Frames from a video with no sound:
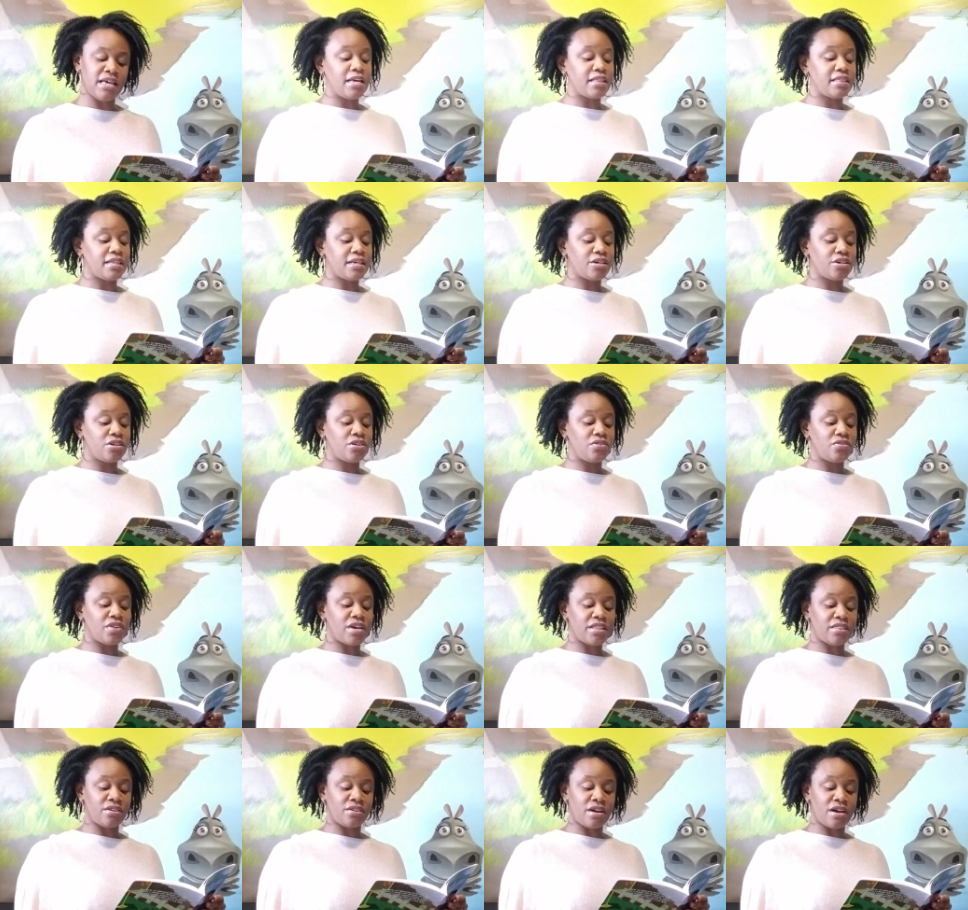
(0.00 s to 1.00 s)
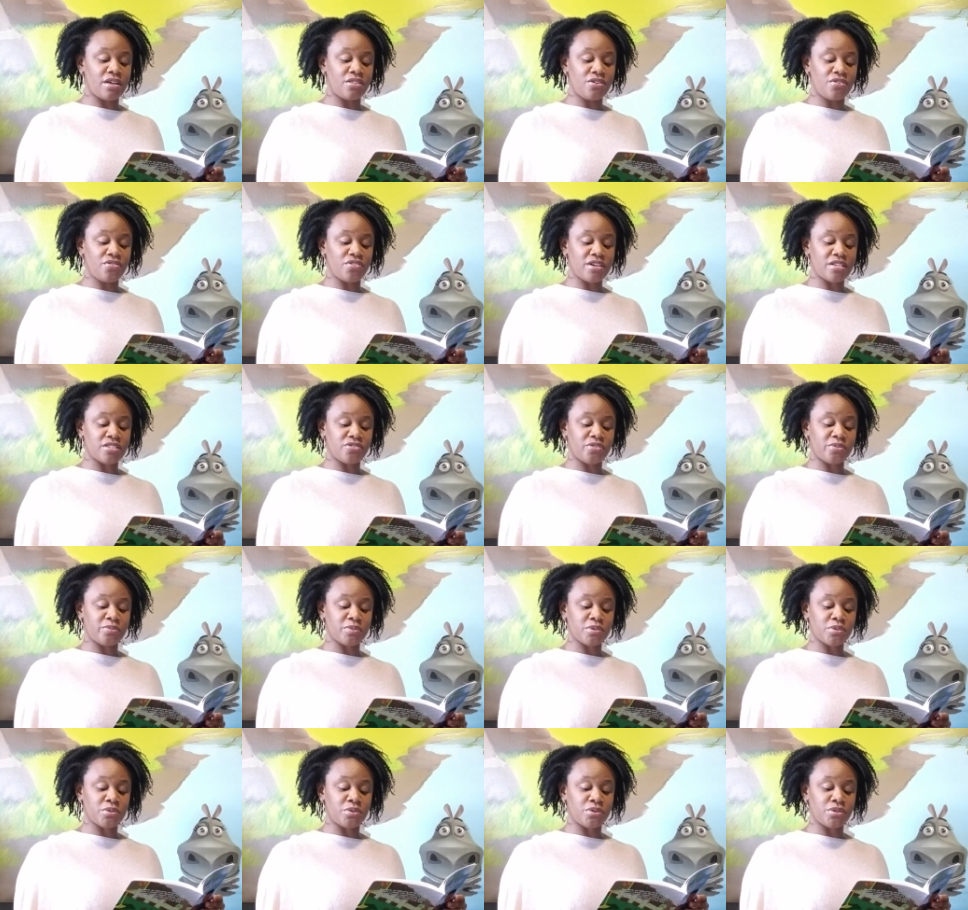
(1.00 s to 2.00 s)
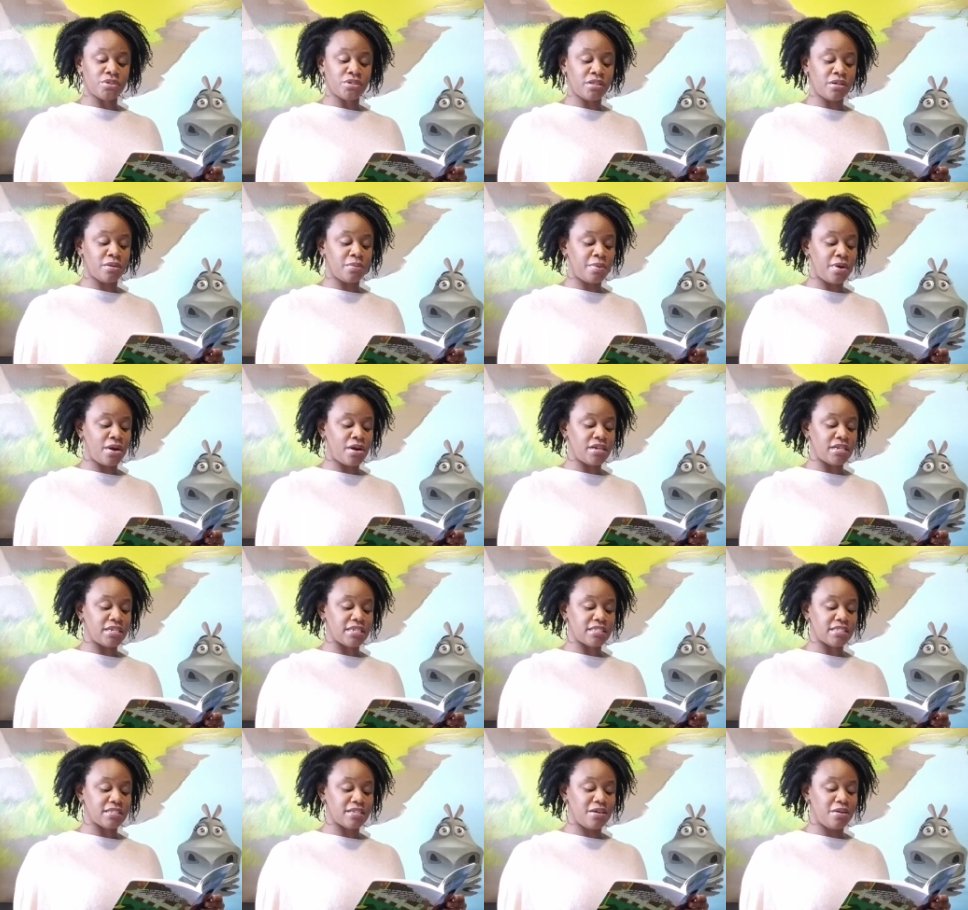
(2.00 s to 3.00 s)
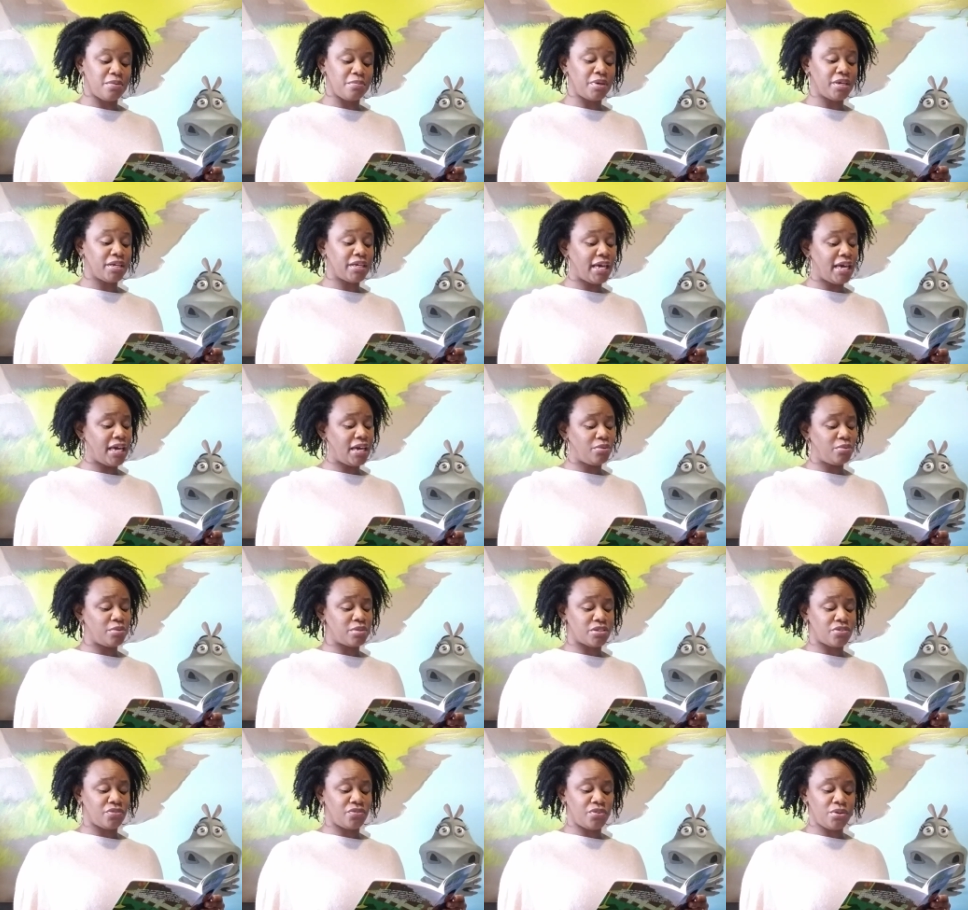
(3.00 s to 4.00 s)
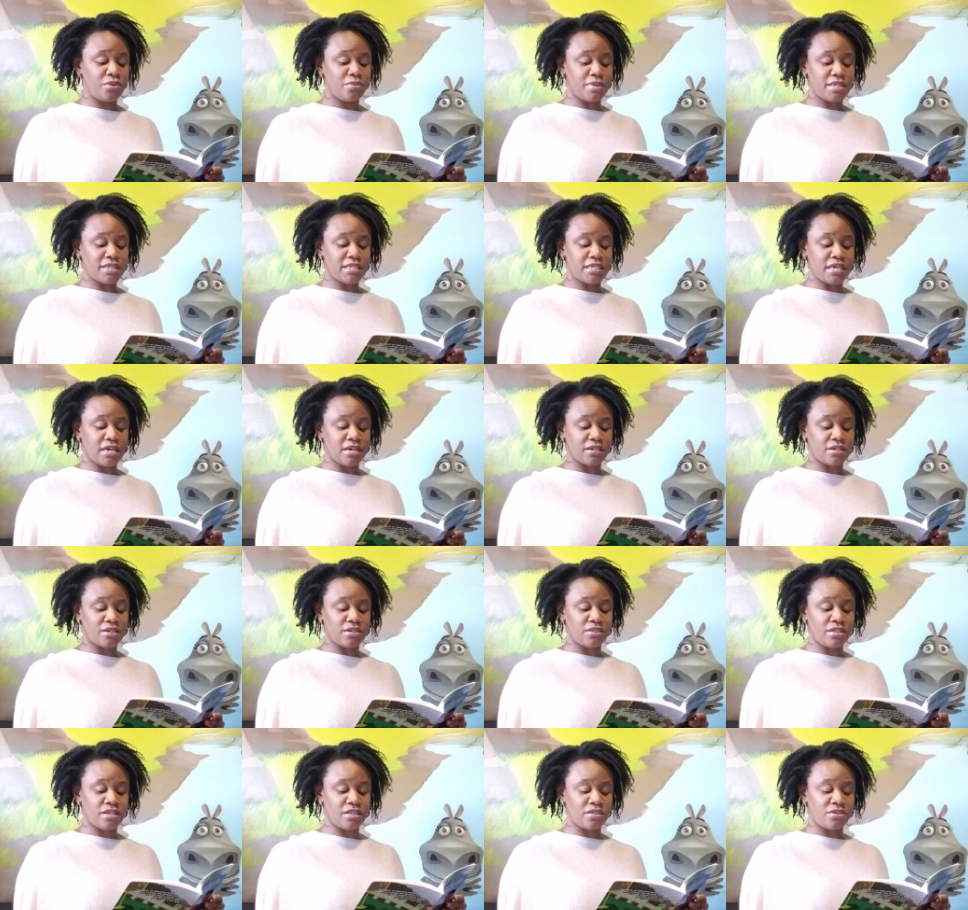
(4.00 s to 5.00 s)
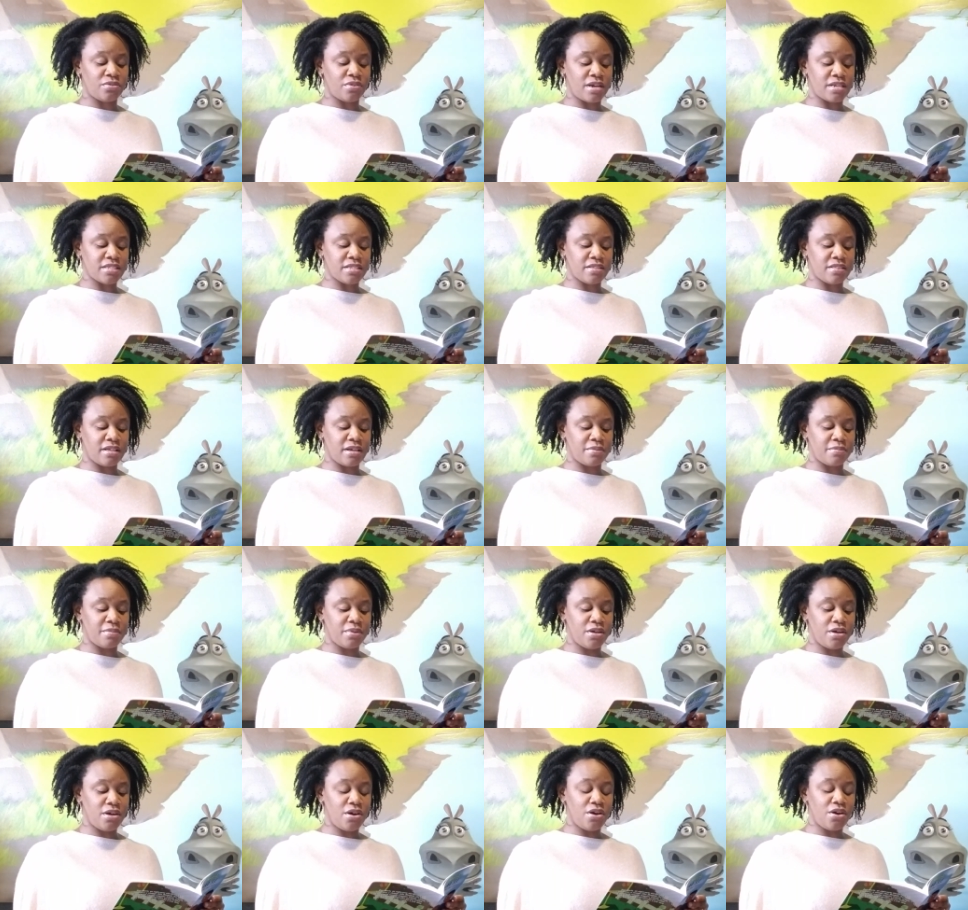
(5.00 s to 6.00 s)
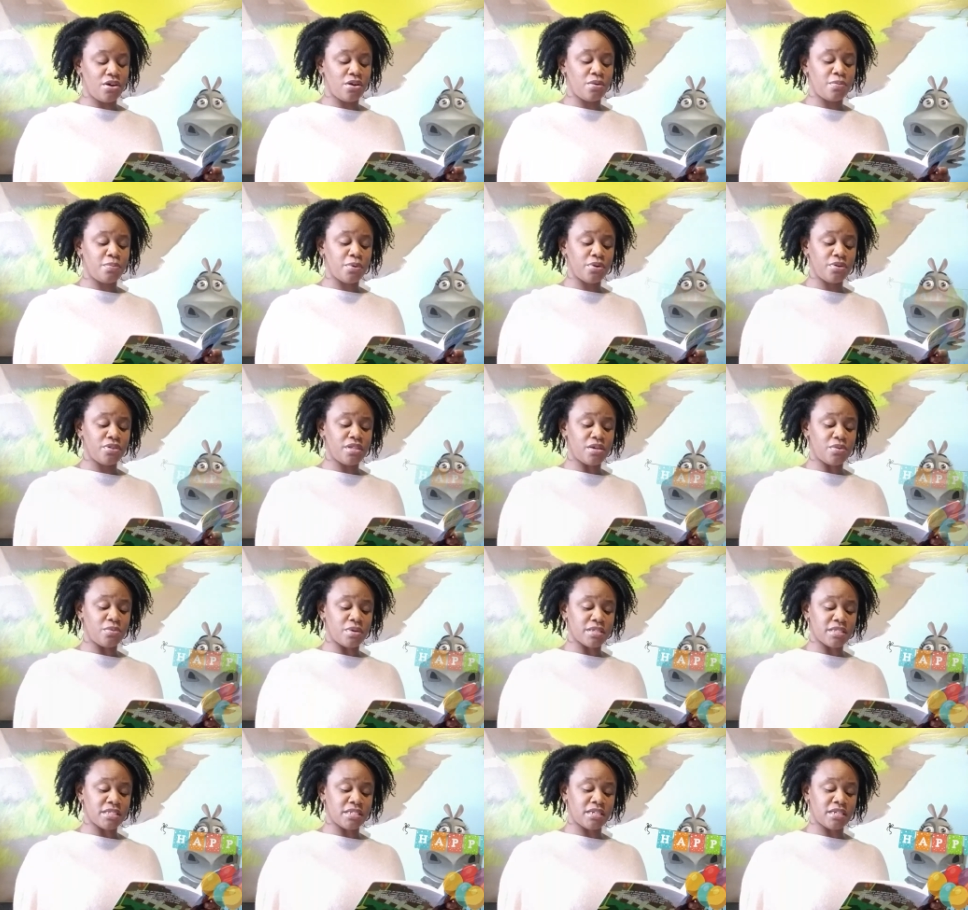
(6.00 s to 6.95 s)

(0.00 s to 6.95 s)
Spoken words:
They could invite their other friends from school to their parties, but Kate was a few months younger than the rest of them. Her birthday wasn't